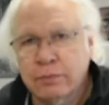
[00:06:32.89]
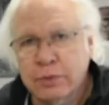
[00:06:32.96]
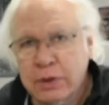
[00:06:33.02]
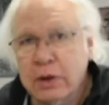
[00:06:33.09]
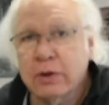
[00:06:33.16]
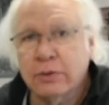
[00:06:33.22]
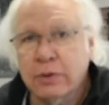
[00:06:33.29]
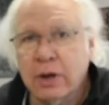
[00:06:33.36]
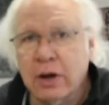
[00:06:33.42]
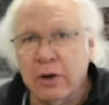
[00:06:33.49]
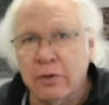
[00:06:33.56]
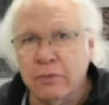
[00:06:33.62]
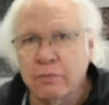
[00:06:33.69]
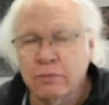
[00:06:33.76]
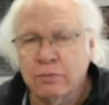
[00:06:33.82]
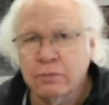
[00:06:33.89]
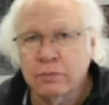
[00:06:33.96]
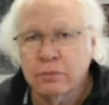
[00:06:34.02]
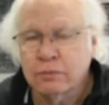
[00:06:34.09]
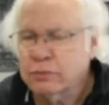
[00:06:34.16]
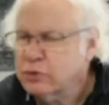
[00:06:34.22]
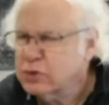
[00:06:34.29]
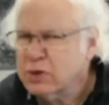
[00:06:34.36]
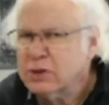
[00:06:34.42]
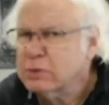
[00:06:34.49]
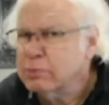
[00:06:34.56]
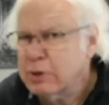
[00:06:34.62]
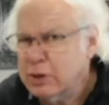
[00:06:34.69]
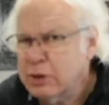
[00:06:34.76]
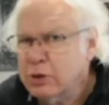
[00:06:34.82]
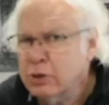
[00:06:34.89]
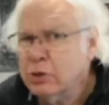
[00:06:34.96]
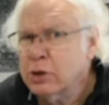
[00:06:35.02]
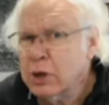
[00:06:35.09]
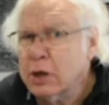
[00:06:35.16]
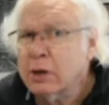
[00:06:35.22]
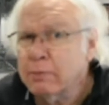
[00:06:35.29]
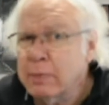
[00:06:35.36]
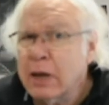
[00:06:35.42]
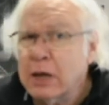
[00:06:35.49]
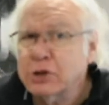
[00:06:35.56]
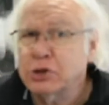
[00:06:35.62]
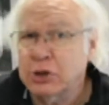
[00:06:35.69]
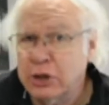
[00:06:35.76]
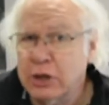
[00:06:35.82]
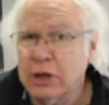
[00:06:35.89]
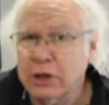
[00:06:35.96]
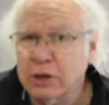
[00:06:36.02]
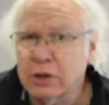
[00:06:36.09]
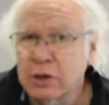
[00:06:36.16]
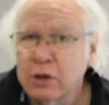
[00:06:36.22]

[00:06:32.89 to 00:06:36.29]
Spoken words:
They're there. Trust me, you're not imagining it.